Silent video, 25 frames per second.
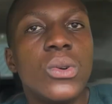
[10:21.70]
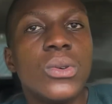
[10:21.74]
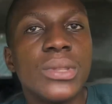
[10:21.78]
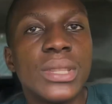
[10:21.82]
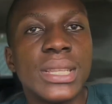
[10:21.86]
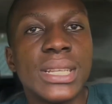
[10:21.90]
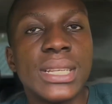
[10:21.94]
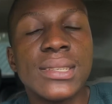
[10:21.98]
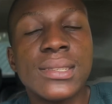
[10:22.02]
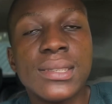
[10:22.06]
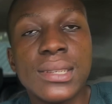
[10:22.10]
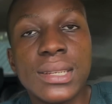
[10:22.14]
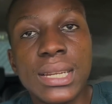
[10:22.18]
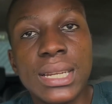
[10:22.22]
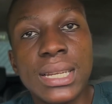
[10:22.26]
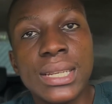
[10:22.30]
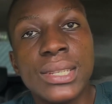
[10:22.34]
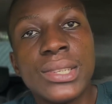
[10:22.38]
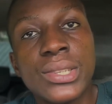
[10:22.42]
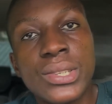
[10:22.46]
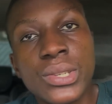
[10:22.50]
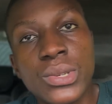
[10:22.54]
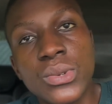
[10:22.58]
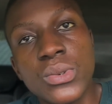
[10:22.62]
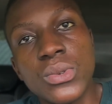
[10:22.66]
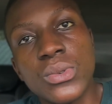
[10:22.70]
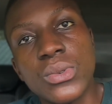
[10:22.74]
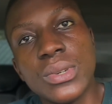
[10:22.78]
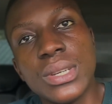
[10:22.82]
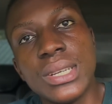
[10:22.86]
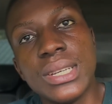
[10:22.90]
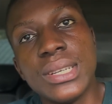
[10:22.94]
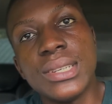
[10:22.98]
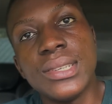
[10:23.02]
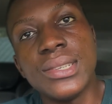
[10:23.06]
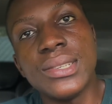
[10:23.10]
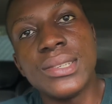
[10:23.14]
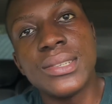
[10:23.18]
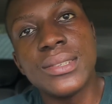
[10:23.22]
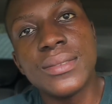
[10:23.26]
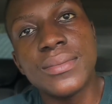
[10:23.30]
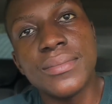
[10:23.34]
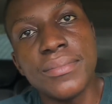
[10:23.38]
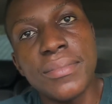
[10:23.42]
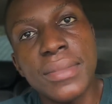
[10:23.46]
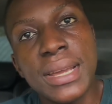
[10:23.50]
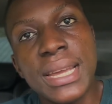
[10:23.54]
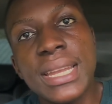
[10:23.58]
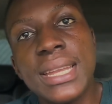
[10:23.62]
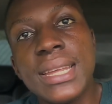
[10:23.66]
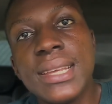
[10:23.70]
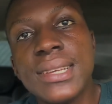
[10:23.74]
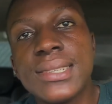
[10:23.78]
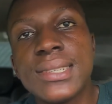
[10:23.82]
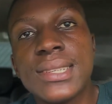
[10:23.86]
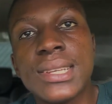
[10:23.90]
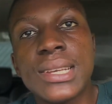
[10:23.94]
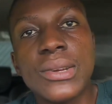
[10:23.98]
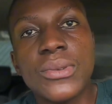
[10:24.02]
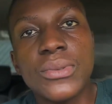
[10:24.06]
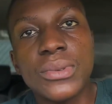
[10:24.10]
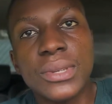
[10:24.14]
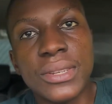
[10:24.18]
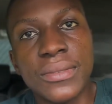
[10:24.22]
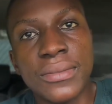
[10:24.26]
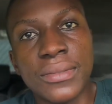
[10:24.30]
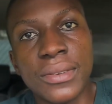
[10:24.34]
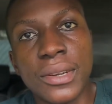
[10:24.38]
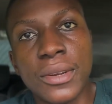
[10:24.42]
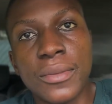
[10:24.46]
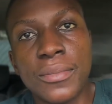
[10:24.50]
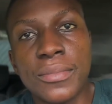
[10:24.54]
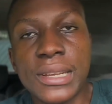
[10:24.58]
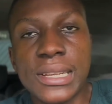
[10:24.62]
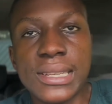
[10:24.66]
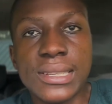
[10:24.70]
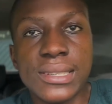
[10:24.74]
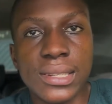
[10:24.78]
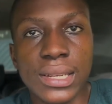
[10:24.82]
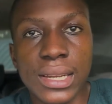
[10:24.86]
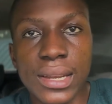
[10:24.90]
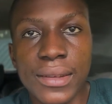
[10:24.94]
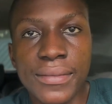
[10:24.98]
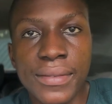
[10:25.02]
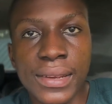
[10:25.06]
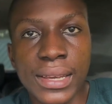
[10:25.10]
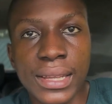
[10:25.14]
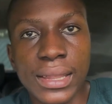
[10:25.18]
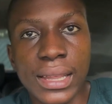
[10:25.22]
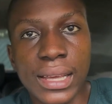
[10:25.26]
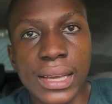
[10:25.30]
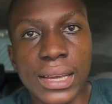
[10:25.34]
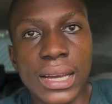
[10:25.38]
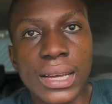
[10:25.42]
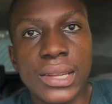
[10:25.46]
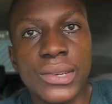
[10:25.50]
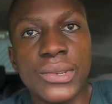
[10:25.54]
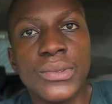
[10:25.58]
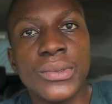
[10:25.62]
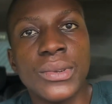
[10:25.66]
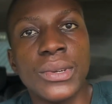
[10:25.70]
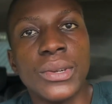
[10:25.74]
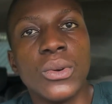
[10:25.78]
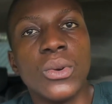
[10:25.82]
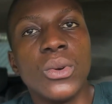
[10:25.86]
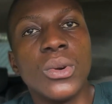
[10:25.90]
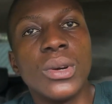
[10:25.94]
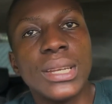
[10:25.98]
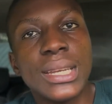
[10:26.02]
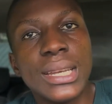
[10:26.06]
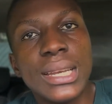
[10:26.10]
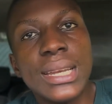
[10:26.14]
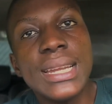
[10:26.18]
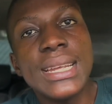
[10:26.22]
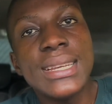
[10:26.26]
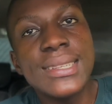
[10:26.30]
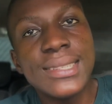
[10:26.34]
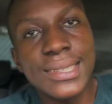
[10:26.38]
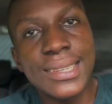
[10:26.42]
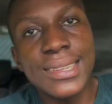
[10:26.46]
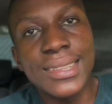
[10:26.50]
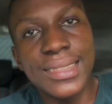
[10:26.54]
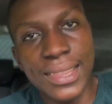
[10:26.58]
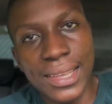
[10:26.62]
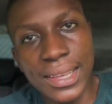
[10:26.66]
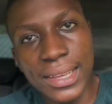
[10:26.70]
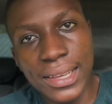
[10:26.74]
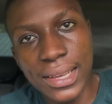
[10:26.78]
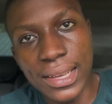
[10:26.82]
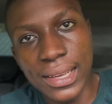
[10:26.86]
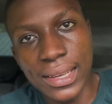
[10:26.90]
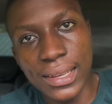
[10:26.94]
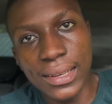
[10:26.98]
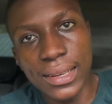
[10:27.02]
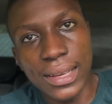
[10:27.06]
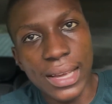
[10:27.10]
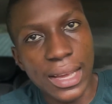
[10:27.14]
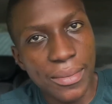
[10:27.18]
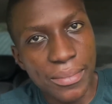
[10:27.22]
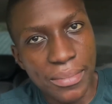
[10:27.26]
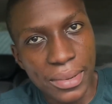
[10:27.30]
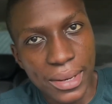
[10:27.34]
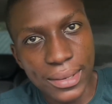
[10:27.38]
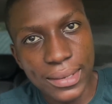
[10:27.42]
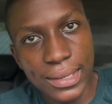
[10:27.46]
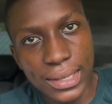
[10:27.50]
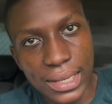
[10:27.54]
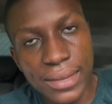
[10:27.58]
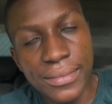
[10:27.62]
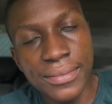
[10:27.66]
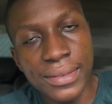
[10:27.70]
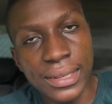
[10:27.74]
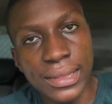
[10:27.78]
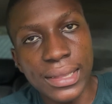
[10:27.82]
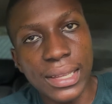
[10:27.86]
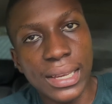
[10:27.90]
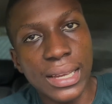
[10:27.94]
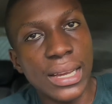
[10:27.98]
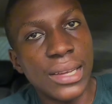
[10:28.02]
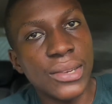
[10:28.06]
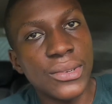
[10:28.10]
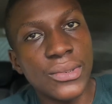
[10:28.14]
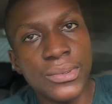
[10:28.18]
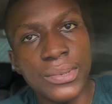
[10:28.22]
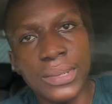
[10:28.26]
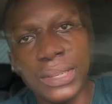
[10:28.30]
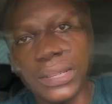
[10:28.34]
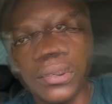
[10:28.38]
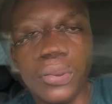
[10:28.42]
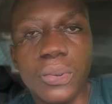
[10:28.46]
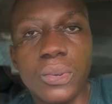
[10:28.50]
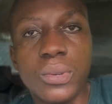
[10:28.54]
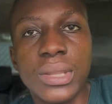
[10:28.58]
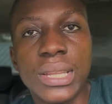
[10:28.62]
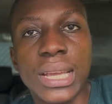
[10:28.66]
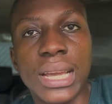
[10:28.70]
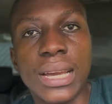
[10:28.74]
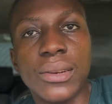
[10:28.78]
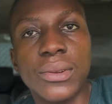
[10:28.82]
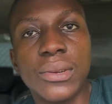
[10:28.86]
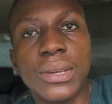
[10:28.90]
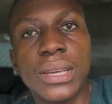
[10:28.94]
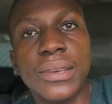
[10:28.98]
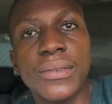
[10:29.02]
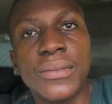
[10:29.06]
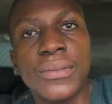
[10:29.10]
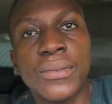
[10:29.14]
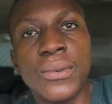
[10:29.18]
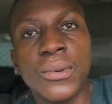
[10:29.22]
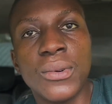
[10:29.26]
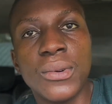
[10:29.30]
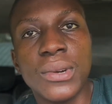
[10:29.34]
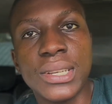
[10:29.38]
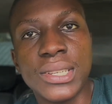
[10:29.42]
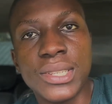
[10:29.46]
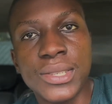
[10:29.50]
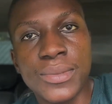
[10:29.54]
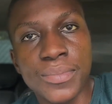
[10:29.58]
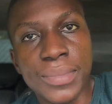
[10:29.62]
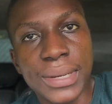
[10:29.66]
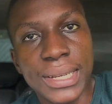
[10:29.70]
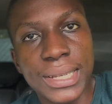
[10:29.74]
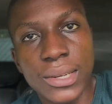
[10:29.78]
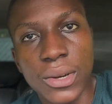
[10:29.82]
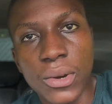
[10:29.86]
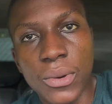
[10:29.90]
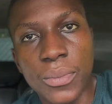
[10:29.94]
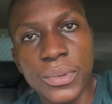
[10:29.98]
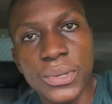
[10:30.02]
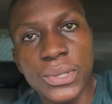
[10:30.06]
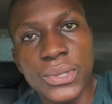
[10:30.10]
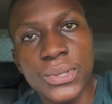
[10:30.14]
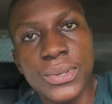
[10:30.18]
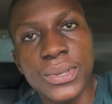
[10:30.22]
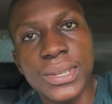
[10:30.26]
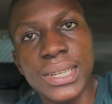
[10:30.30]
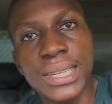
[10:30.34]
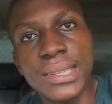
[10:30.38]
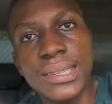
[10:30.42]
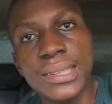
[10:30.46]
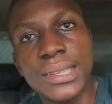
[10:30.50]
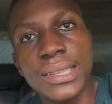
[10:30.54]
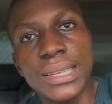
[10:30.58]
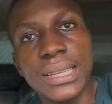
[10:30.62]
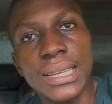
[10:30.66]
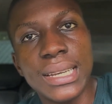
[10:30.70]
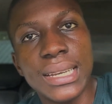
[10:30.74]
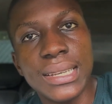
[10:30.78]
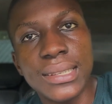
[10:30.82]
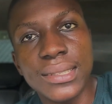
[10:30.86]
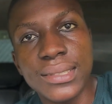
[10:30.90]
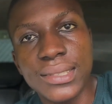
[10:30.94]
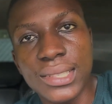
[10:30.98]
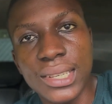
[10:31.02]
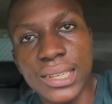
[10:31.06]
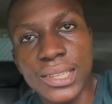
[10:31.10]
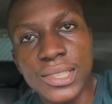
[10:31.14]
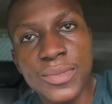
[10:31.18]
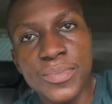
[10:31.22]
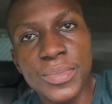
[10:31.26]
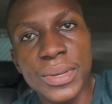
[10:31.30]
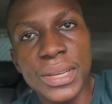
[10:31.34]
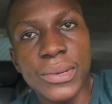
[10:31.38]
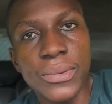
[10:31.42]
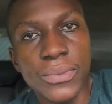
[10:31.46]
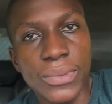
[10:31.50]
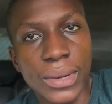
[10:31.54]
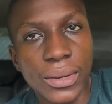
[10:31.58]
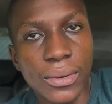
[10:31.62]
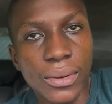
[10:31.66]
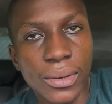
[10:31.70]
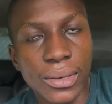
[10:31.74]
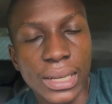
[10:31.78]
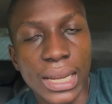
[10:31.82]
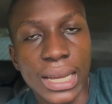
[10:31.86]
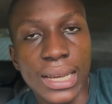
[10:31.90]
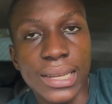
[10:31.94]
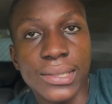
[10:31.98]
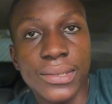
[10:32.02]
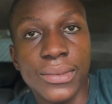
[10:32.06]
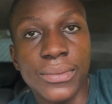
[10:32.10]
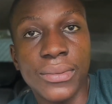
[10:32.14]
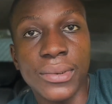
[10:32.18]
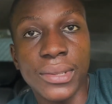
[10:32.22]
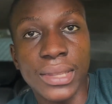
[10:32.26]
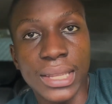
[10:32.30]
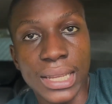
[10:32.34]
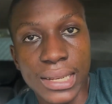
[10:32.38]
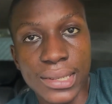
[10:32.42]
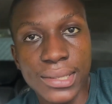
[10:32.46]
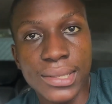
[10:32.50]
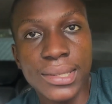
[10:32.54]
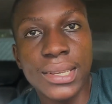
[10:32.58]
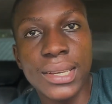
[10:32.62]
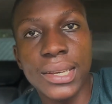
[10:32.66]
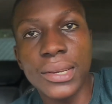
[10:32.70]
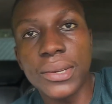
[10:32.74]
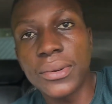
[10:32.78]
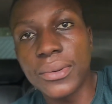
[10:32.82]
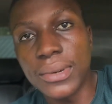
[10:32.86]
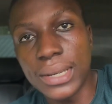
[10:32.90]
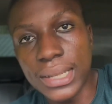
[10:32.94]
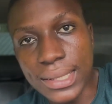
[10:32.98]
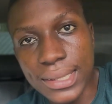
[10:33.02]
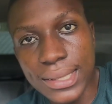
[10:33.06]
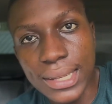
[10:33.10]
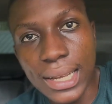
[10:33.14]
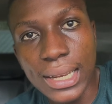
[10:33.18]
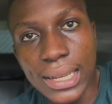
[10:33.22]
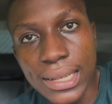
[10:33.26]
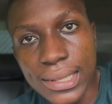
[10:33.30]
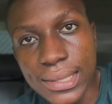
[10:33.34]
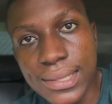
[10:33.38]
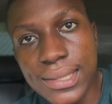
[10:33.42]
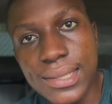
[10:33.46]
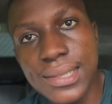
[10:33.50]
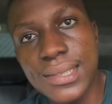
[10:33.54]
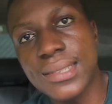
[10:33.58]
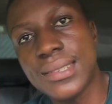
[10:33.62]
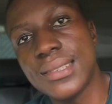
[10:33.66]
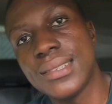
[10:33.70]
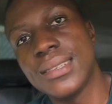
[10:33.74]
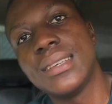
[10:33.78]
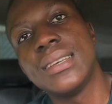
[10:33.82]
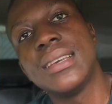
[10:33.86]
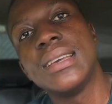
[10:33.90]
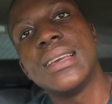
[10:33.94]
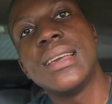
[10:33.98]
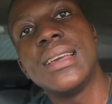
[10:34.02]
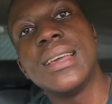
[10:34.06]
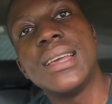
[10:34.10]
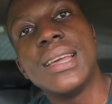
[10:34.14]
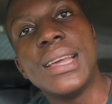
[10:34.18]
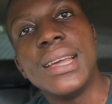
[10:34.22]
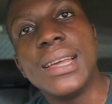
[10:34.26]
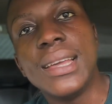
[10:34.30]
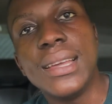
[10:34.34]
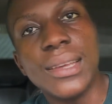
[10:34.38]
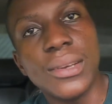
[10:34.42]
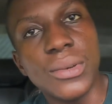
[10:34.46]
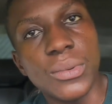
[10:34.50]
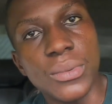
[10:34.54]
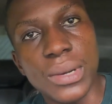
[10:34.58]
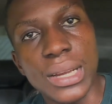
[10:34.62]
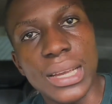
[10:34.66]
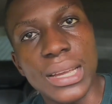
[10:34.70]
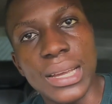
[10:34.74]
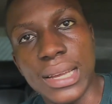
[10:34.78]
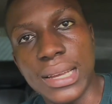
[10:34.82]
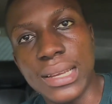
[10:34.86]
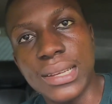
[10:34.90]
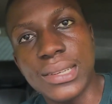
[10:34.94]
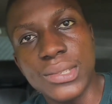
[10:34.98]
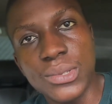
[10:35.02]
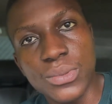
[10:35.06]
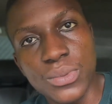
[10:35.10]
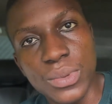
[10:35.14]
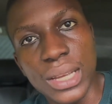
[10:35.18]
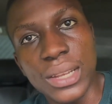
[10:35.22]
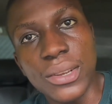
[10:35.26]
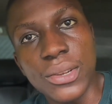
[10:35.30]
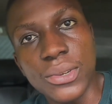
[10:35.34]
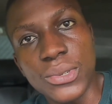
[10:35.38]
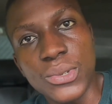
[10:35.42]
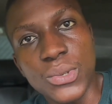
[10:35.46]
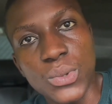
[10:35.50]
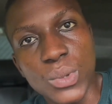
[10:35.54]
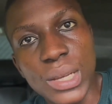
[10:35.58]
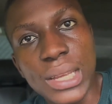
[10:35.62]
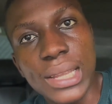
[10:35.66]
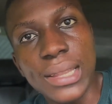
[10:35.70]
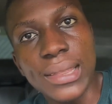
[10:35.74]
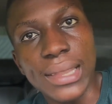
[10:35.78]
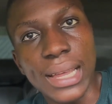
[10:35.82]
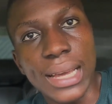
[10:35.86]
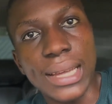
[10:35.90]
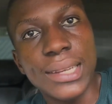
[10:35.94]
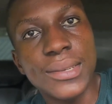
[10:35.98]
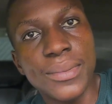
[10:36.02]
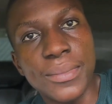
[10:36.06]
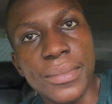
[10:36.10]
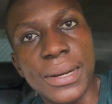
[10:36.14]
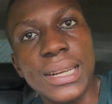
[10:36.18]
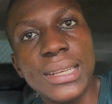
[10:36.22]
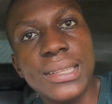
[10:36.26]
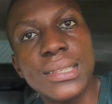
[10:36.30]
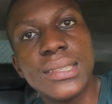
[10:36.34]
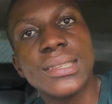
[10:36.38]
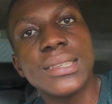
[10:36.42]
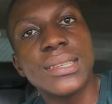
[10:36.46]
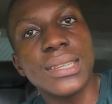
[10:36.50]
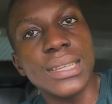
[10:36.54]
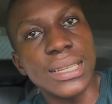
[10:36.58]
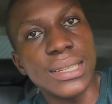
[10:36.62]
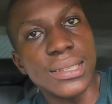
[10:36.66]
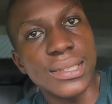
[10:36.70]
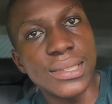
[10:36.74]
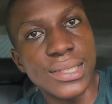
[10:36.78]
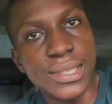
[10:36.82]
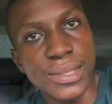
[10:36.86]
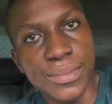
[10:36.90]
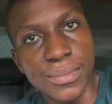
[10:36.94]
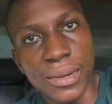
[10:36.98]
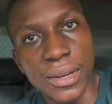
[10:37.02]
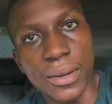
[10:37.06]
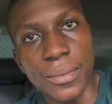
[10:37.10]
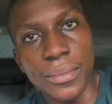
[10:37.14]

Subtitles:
this leads to is many skilled developers leaving the country, or at least thinking about leaving the country. And all they are looking for is better opportunity and just being recognized for their skill and talents, whereas we are not doing that much in Zimbabwe.